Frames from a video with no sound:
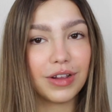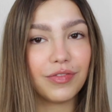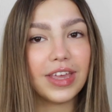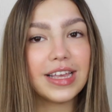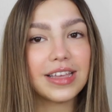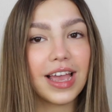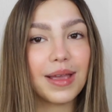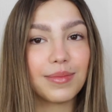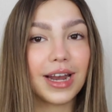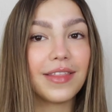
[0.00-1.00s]
three of these, I
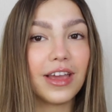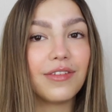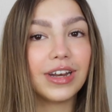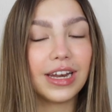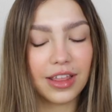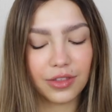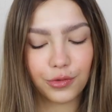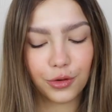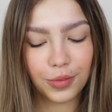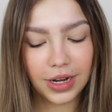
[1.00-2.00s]
am glad that I really like the
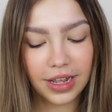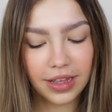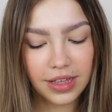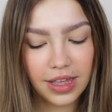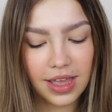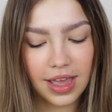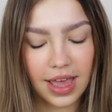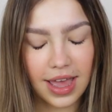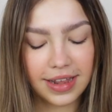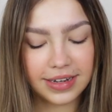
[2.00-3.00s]
formula
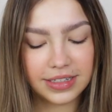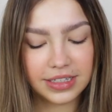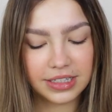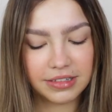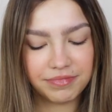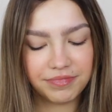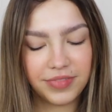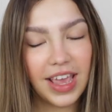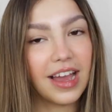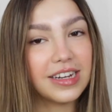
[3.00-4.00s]
and
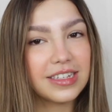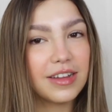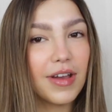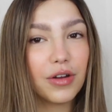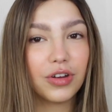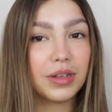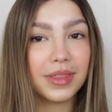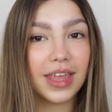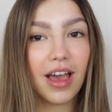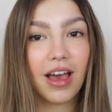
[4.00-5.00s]
yeah, I just love how
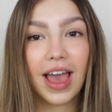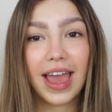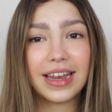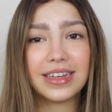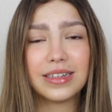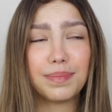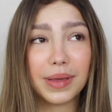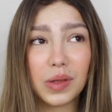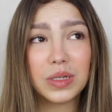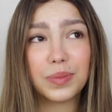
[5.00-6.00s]
creamy they are and
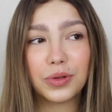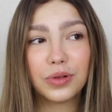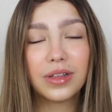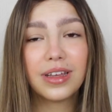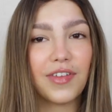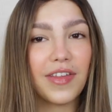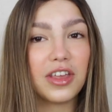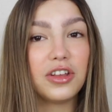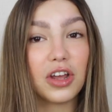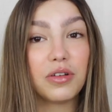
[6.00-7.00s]
buildable. The fact
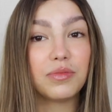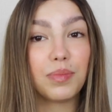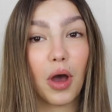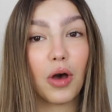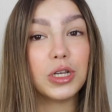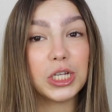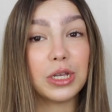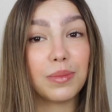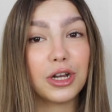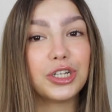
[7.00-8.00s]
that you don't put on
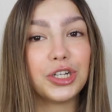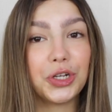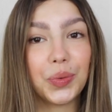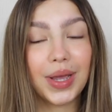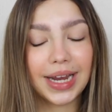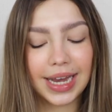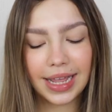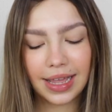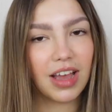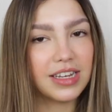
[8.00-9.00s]
too much too
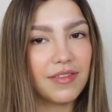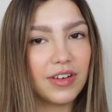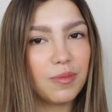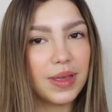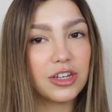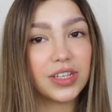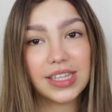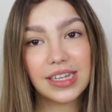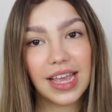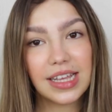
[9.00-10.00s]
quickly. I definitely would be
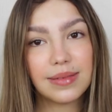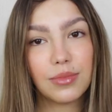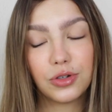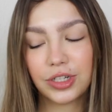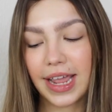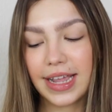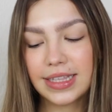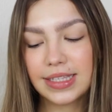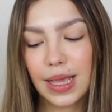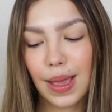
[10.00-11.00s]
interested to get some more
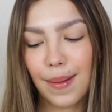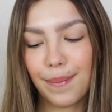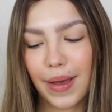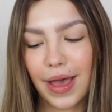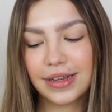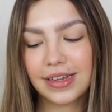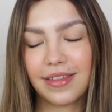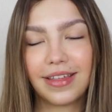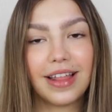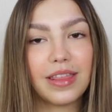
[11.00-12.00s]
shades but I
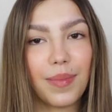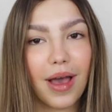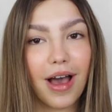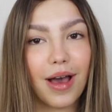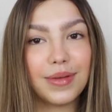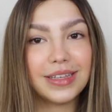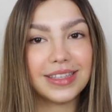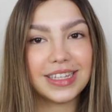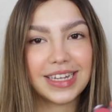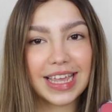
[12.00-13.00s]
think like the Bahamas
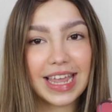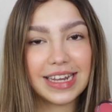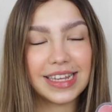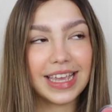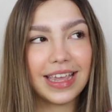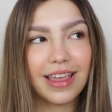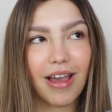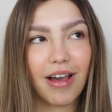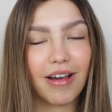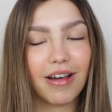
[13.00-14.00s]
and the Tahiti
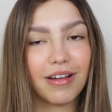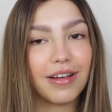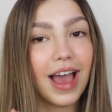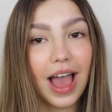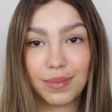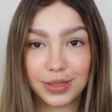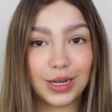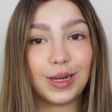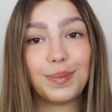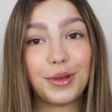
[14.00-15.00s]
are
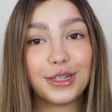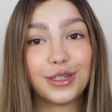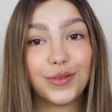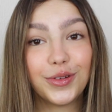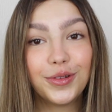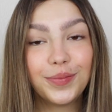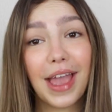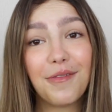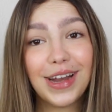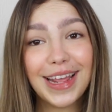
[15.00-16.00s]
absolutely beautiful. But
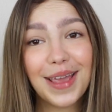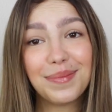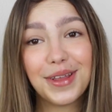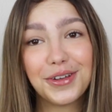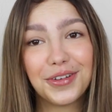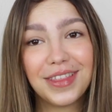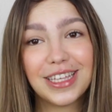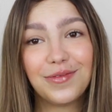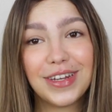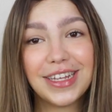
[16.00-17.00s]
yeah, I really hope you enjoyed
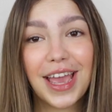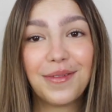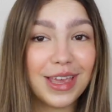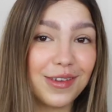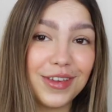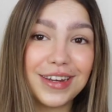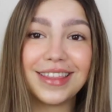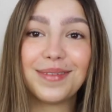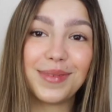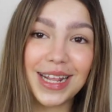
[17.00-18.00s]
this video. If you
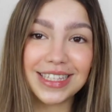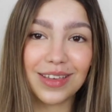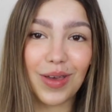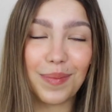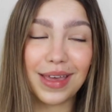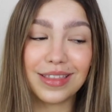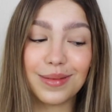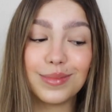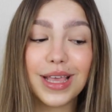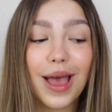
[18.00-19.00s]
did, then please give it a big
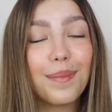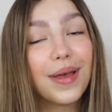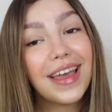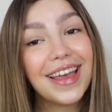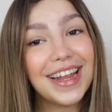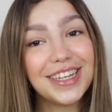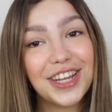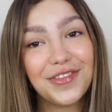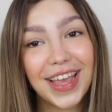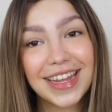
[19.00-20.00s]
thumbs up and
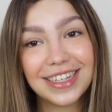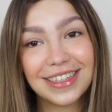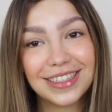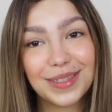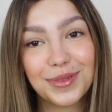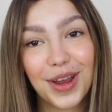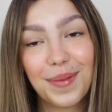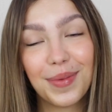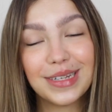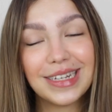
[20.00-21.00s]
don't forget to hit the subscribe
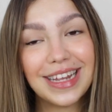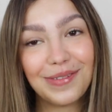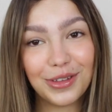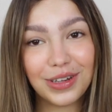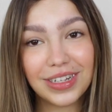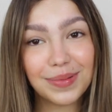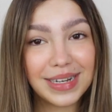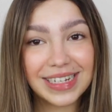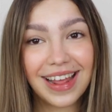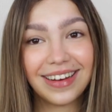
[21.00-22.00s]
button if you're new to my
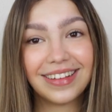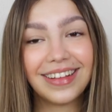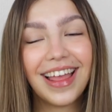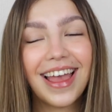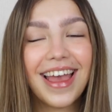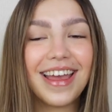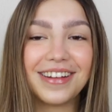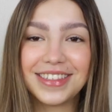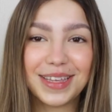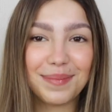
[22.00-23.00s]
channel and
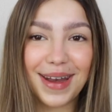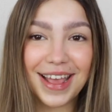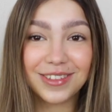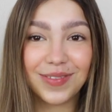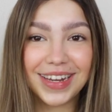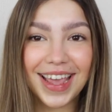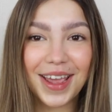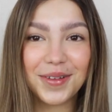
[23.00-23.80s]
I'll see you in my next video.